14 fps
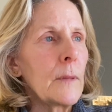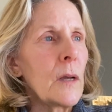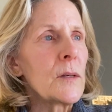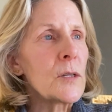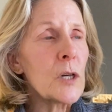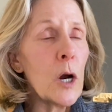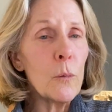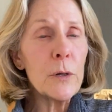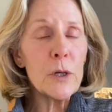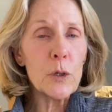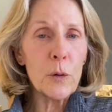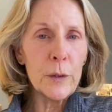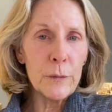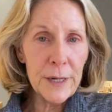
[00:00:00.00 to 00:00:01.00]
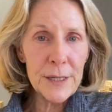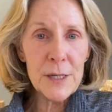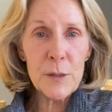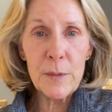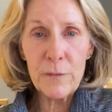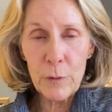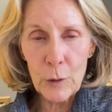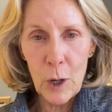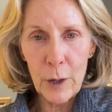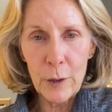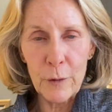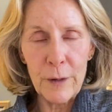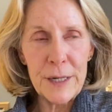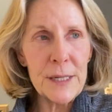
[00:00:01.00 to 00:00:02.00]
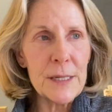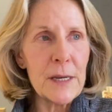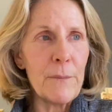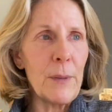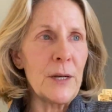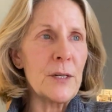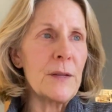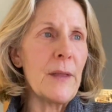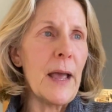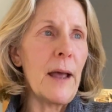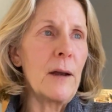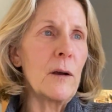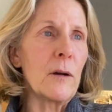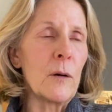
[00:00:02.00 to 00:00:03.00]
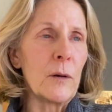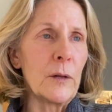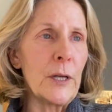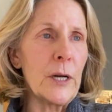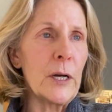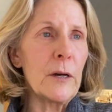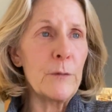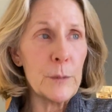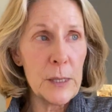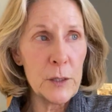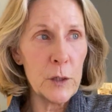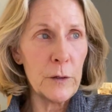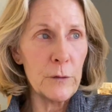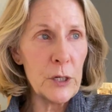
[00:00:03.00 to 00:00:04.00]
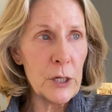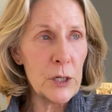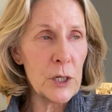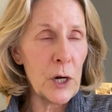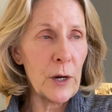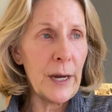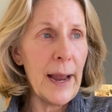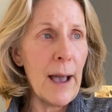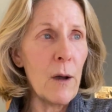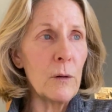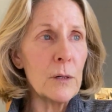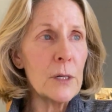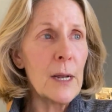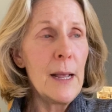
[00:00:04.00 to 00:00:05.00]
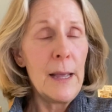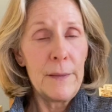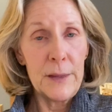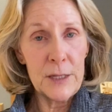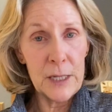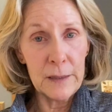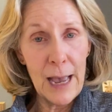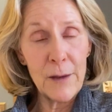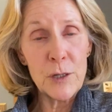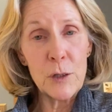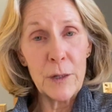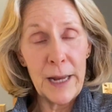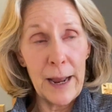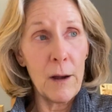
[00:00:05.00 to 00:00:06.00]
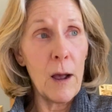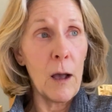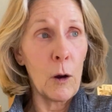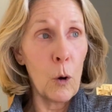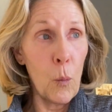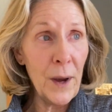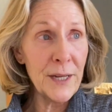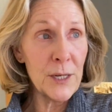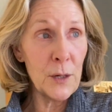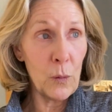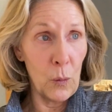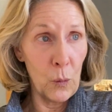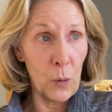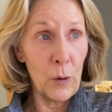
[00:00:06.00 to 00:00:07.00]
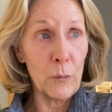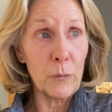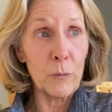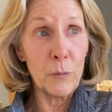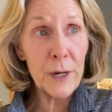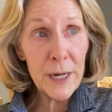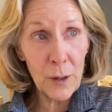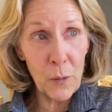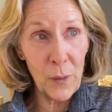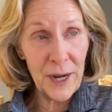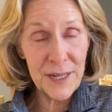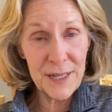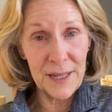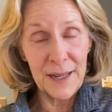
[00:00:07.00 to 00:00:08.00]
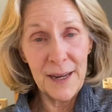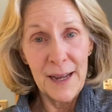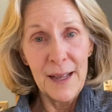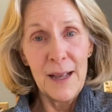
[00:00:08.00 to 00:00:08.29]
Start with shorter races before longer races. I mentioned that earlier, especially if you're just starting out. This allows you to get acquainted or reacquainted